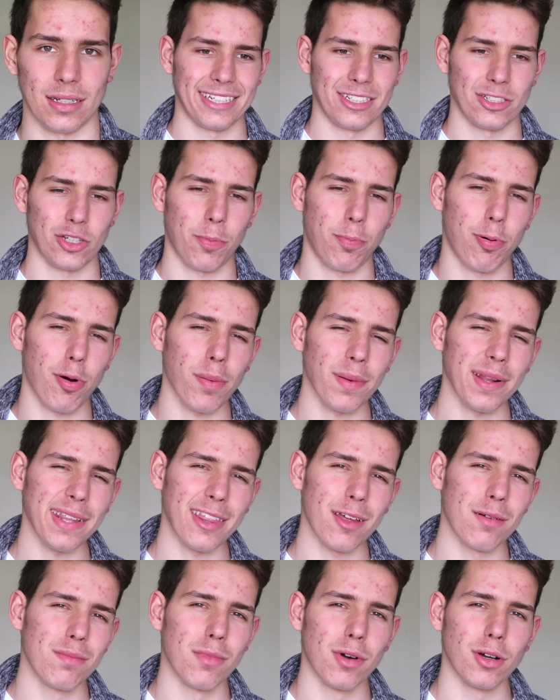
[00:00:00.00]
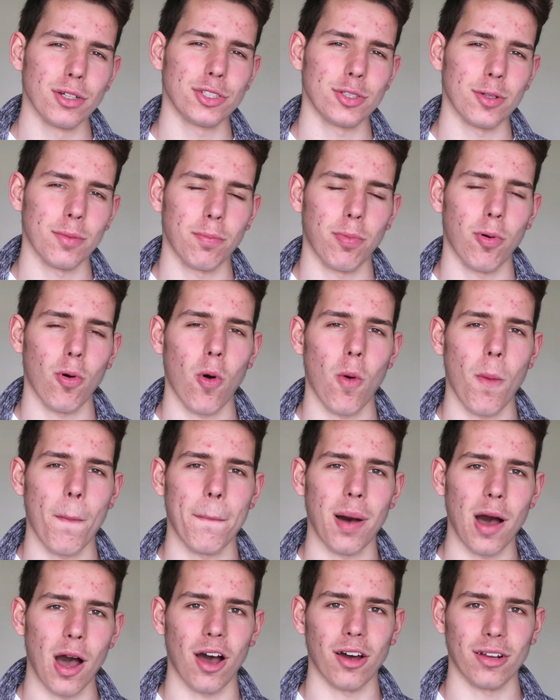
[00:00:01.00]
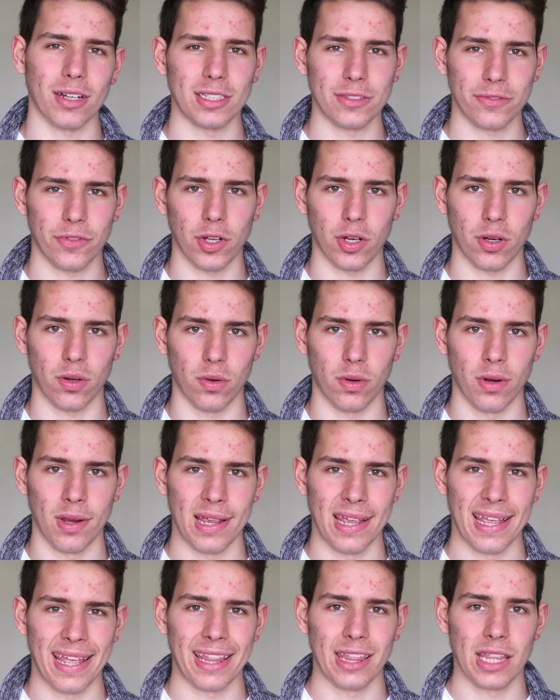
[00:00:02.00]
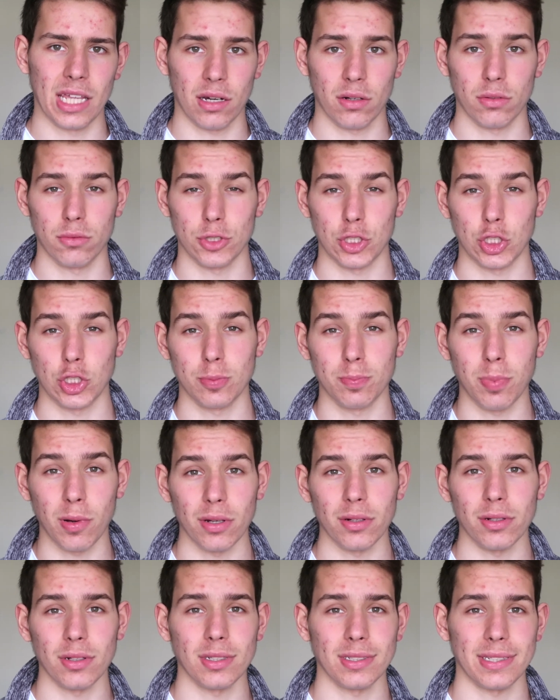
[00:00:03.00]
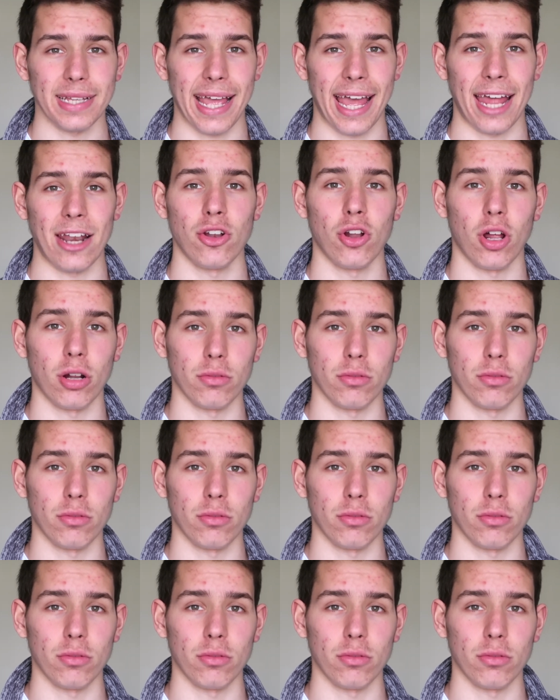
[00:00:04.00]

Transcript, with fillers: So probably the most important part of this video, the responders and